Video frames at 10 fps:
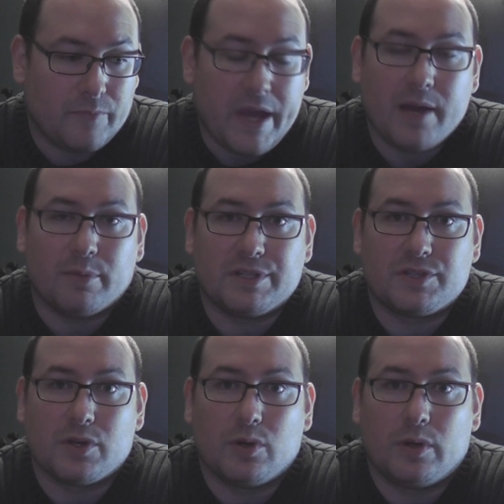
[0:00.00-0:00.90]
Yeah, but
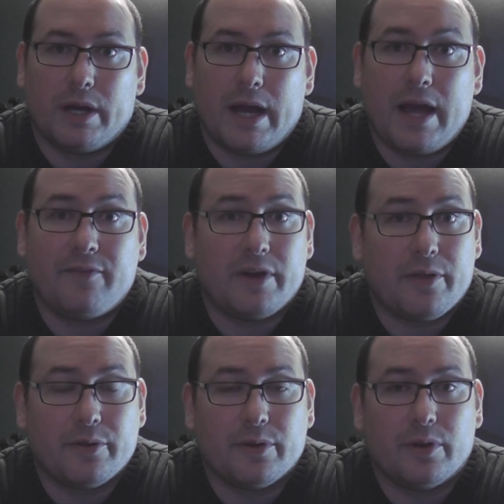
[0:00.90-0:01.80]
so I have
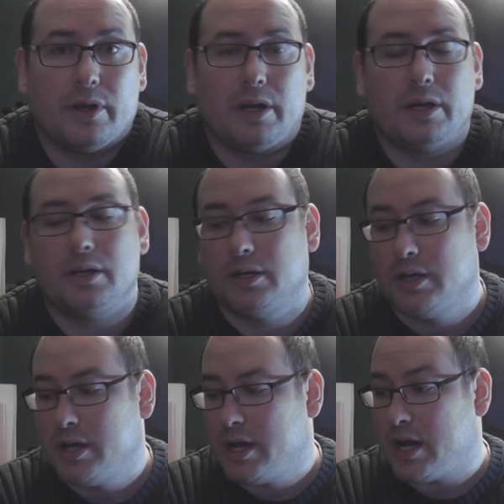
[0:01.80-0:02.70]
another
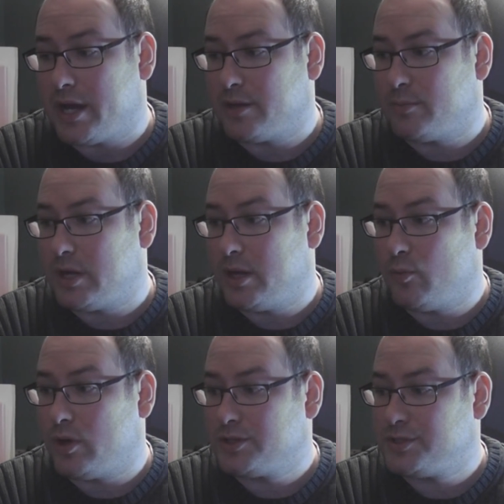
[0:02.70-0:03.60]
item I
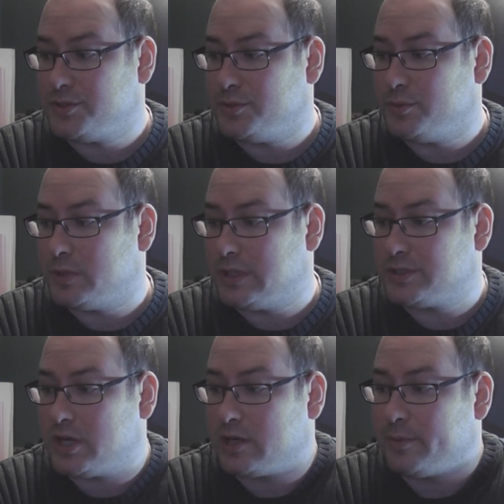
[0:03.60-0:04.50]
want
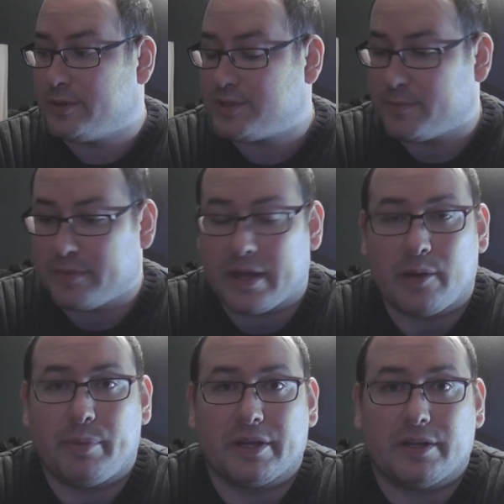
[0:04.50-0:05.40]
to talk about, something
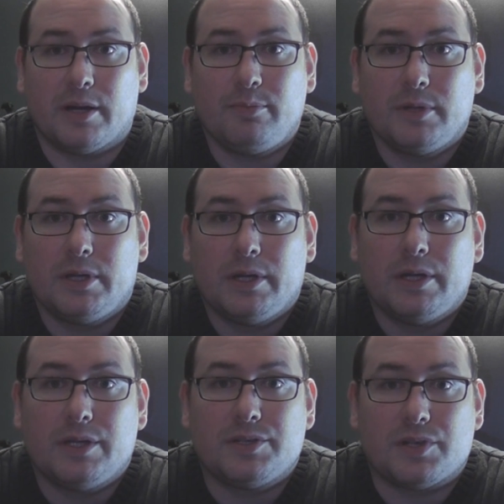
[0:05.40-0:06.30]
that I picked up.
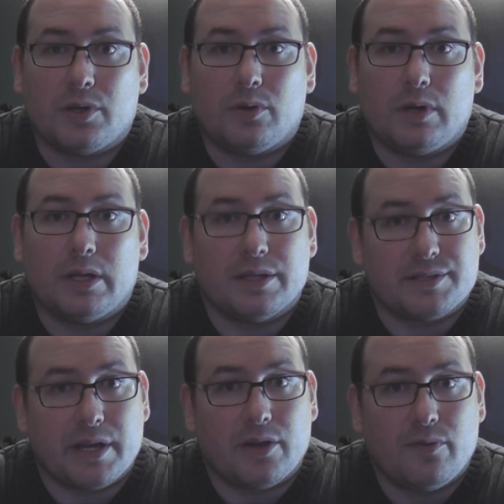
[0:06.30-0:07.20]
So
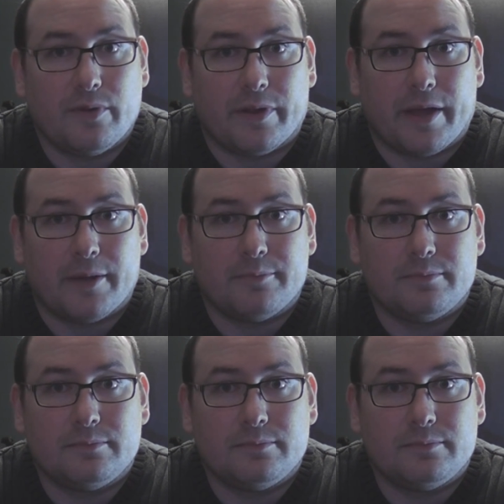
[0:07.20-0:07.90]
let's get over to that.